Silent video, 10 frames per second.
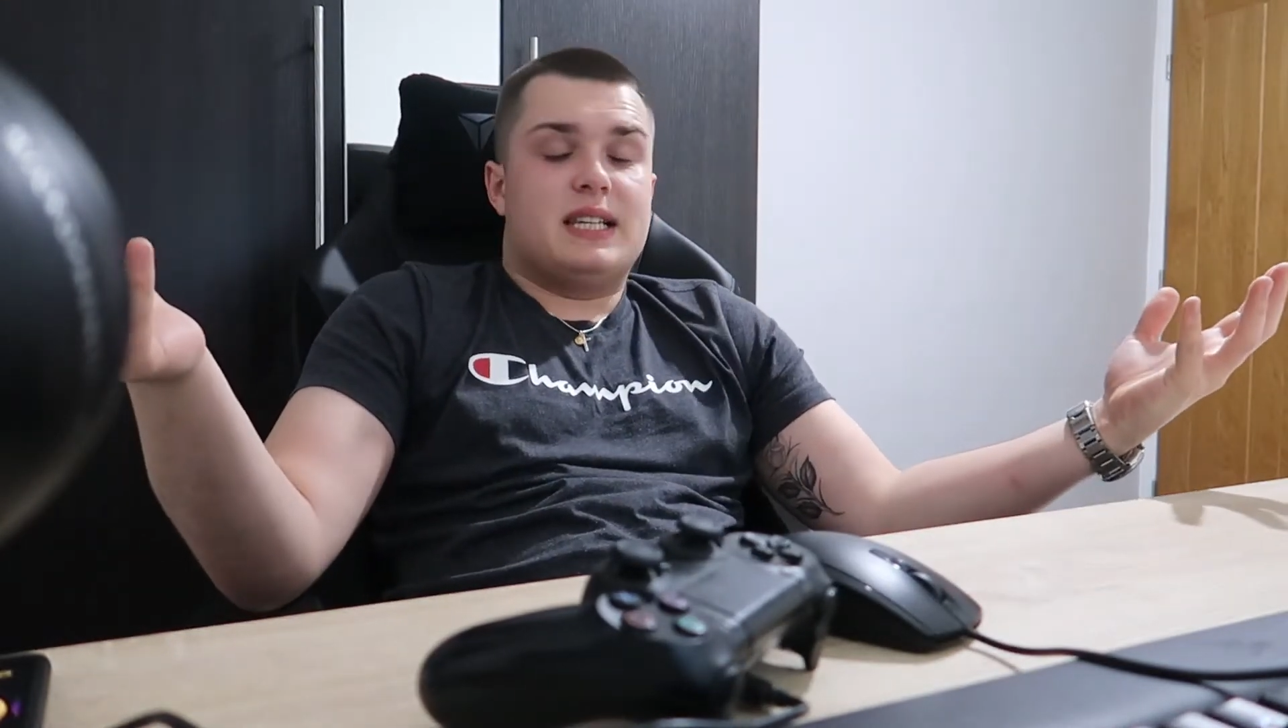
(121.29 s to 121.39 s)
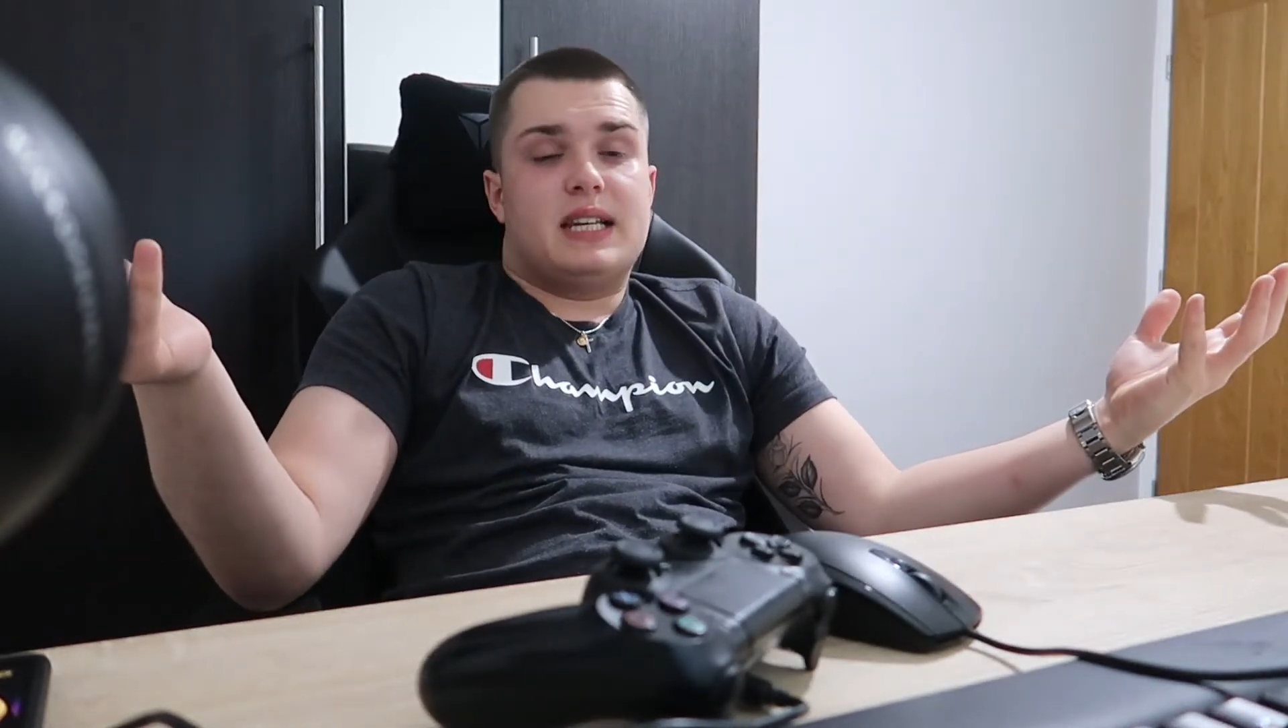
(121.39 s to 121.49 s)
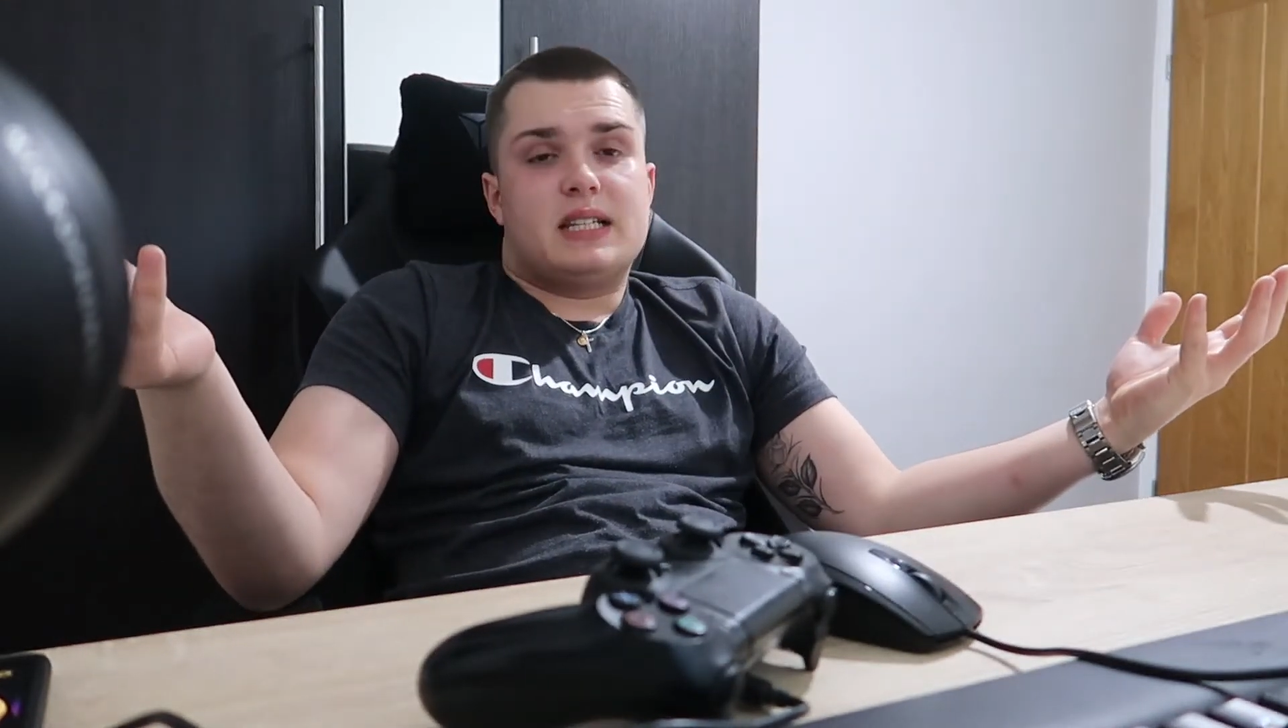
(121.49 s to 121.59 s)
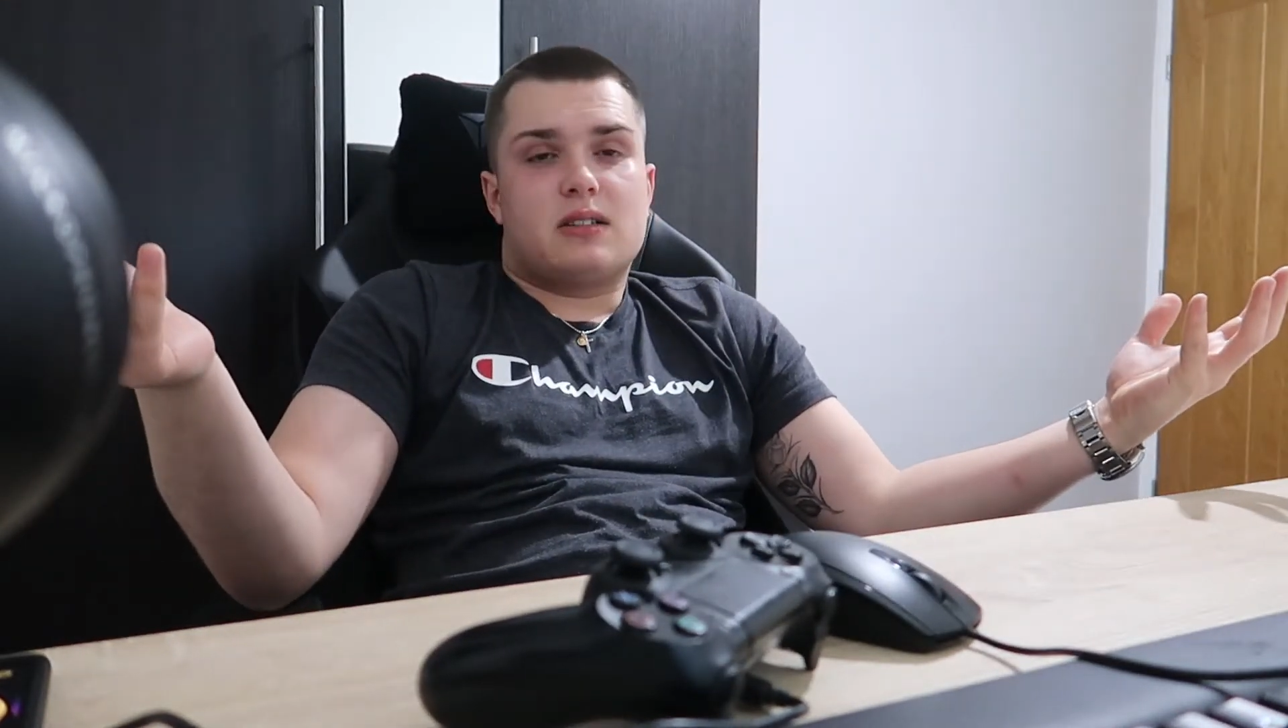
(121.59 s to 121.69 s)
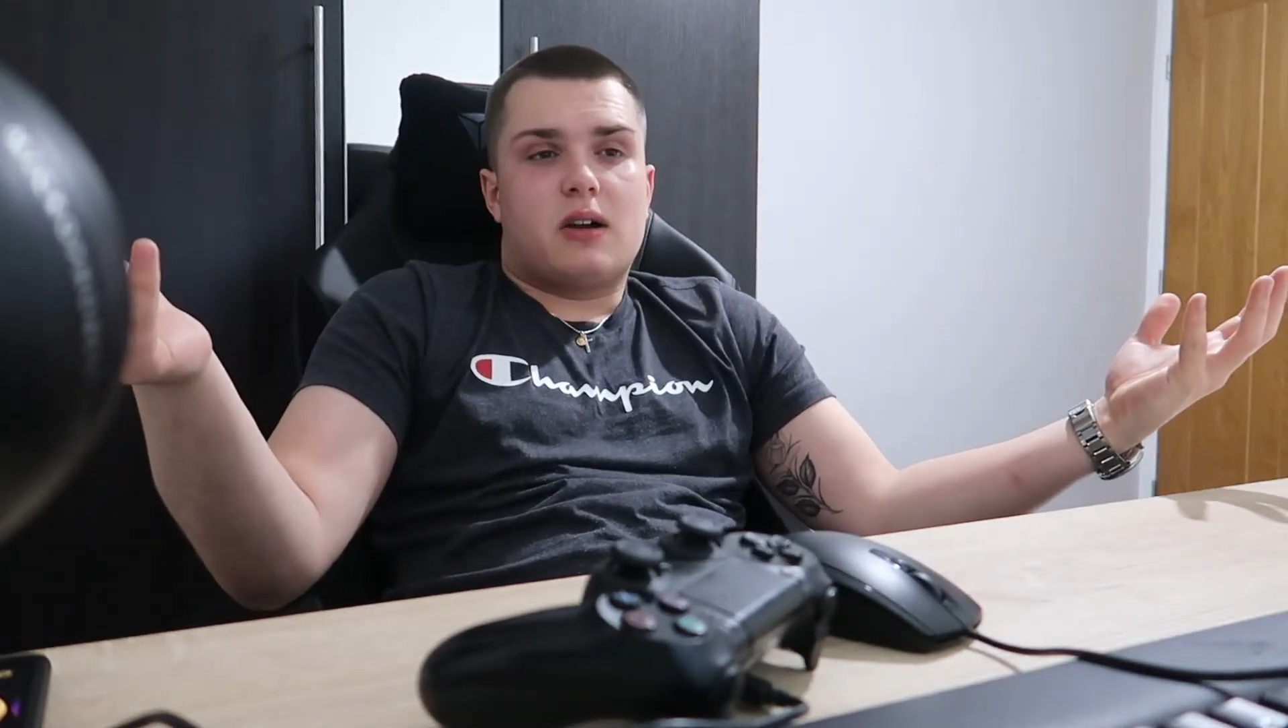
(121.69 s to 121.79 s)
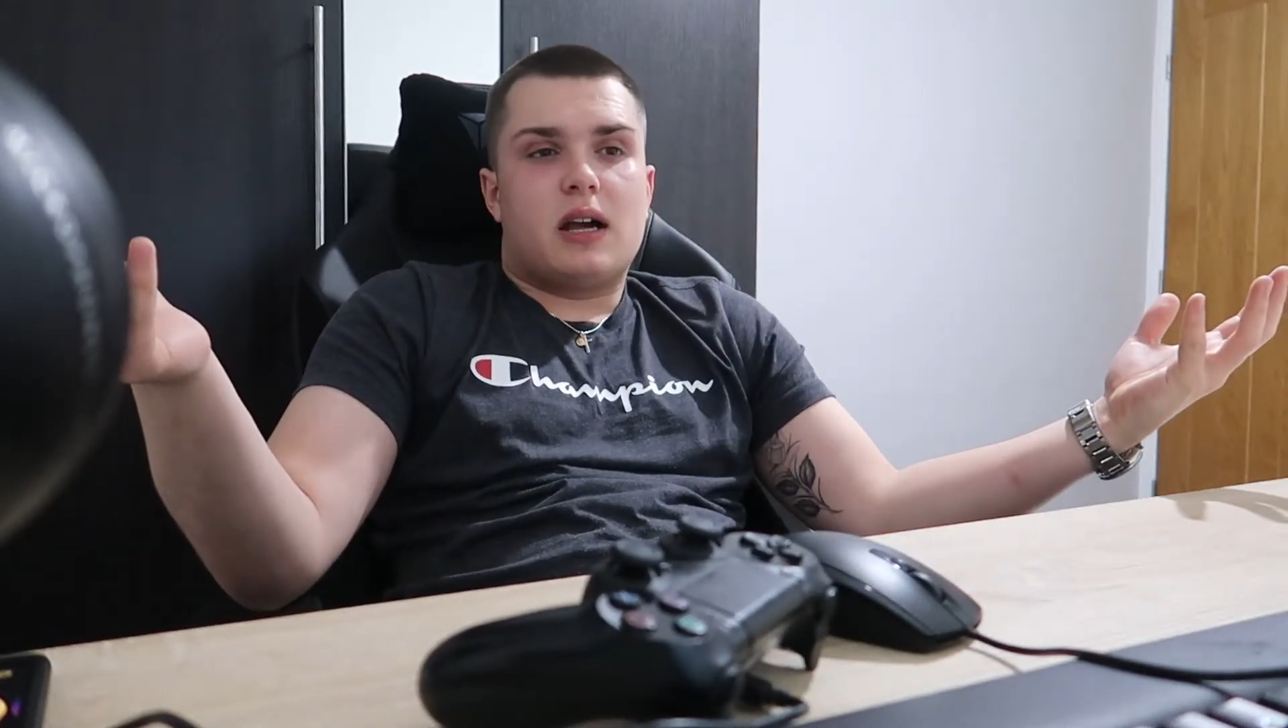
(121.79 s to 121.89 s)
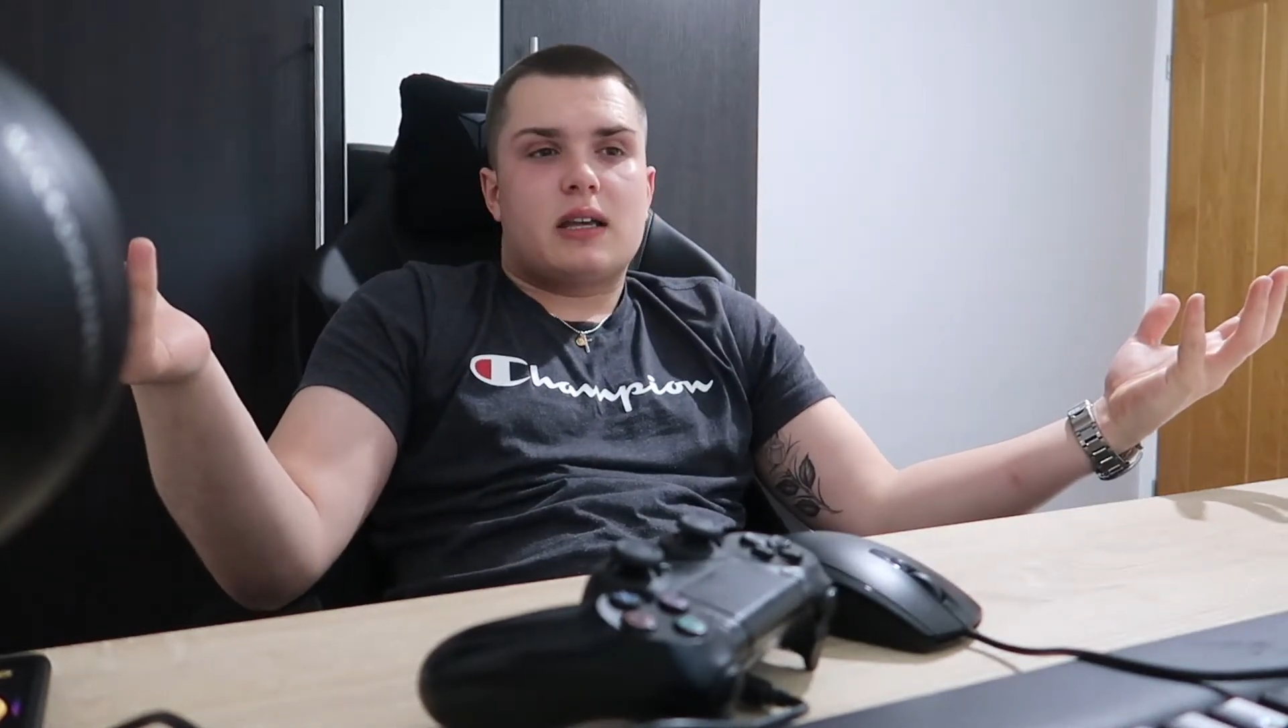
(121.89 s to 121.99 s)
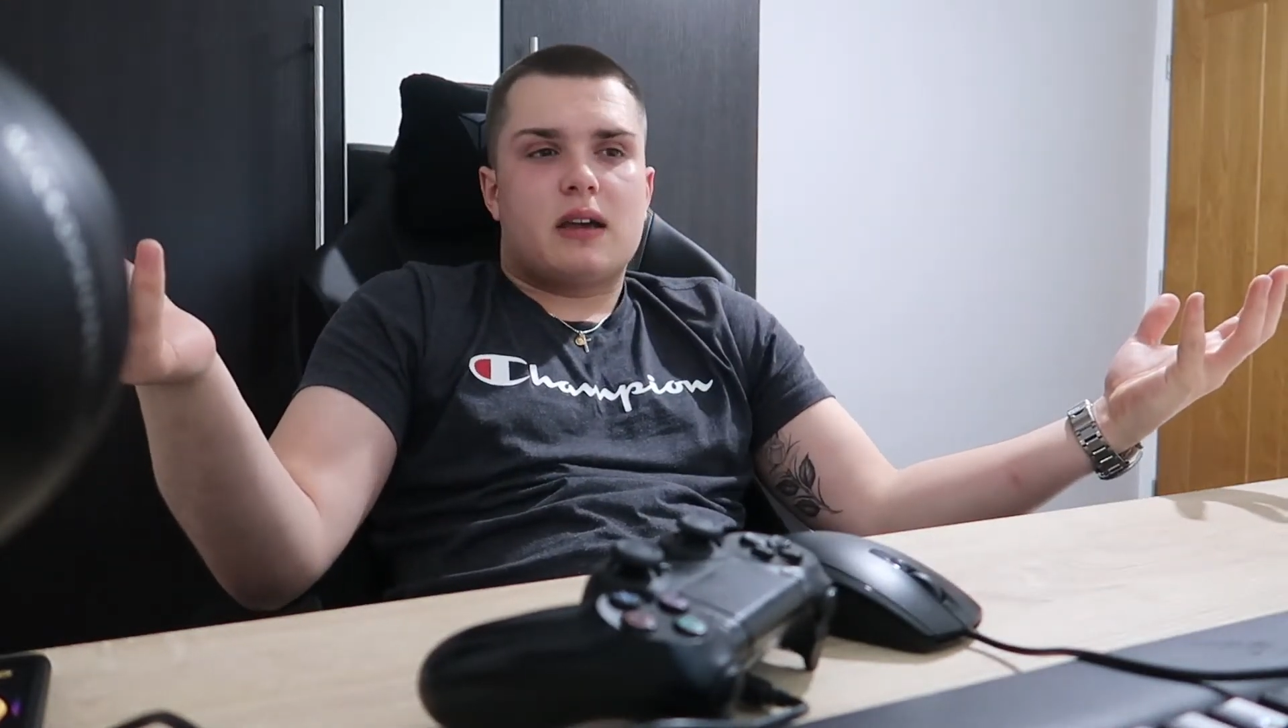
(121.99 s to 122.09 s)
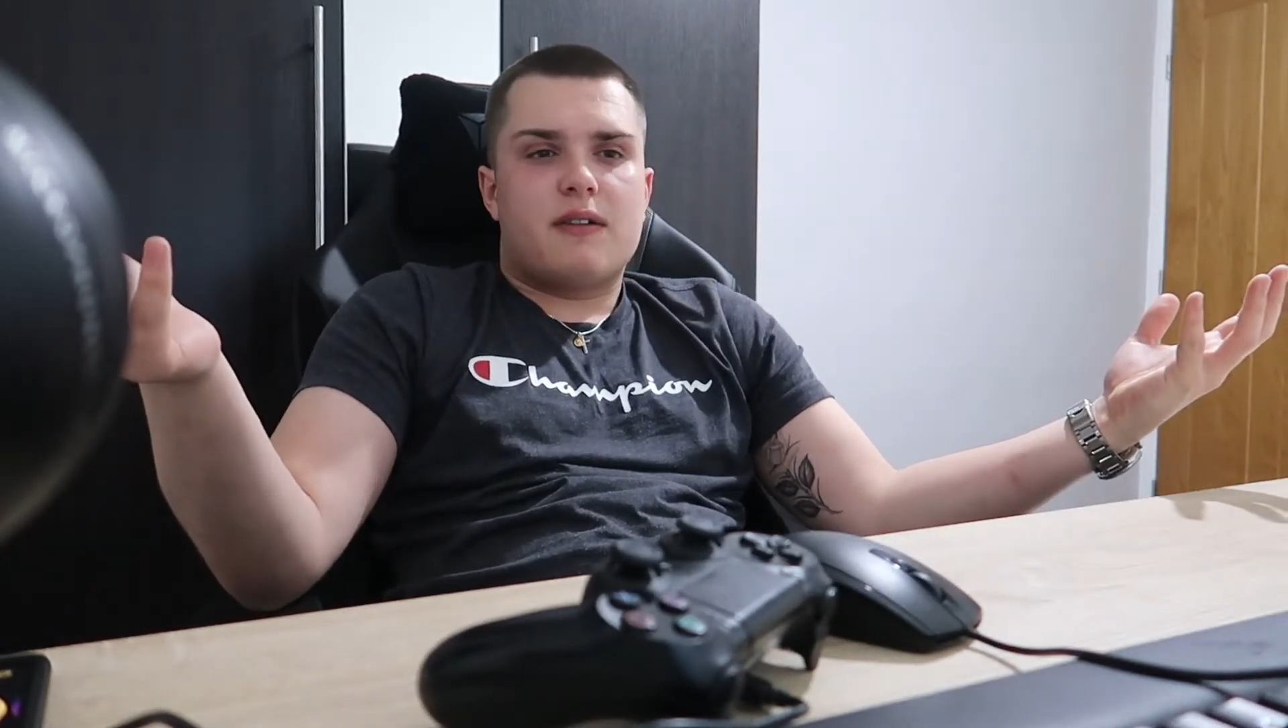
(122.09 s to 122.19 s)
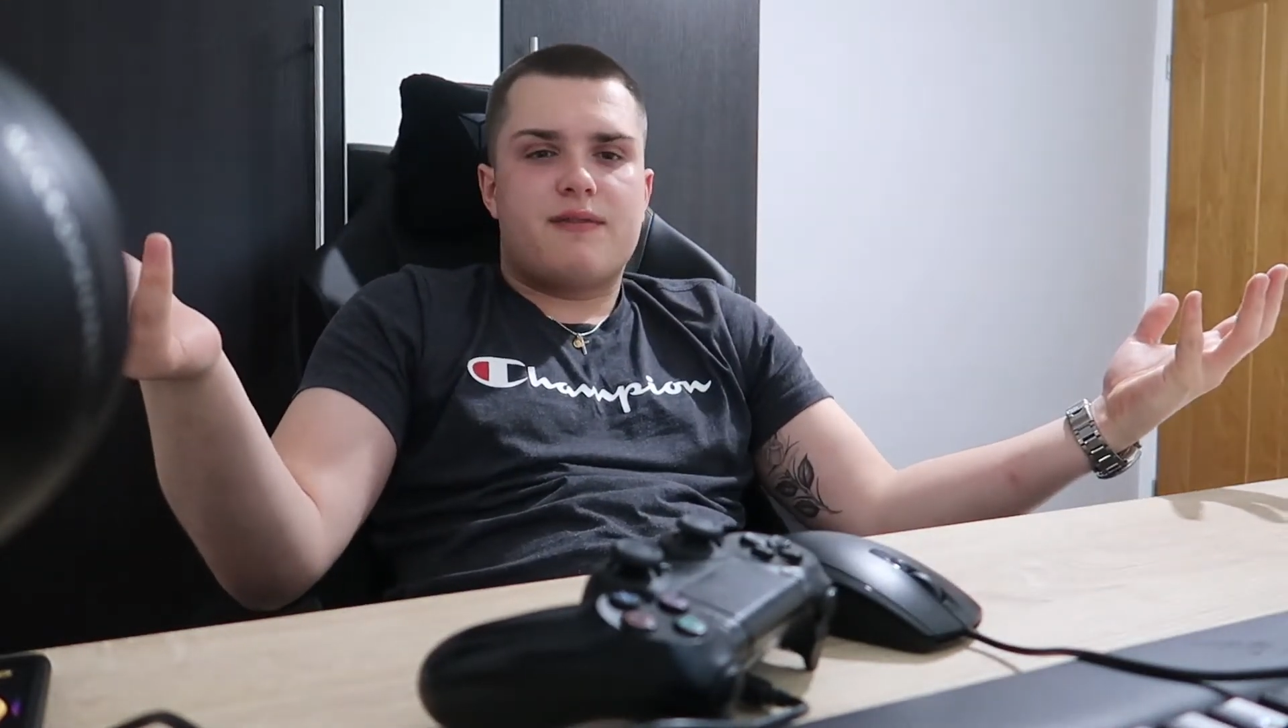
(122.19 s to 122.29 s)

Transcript: and it's like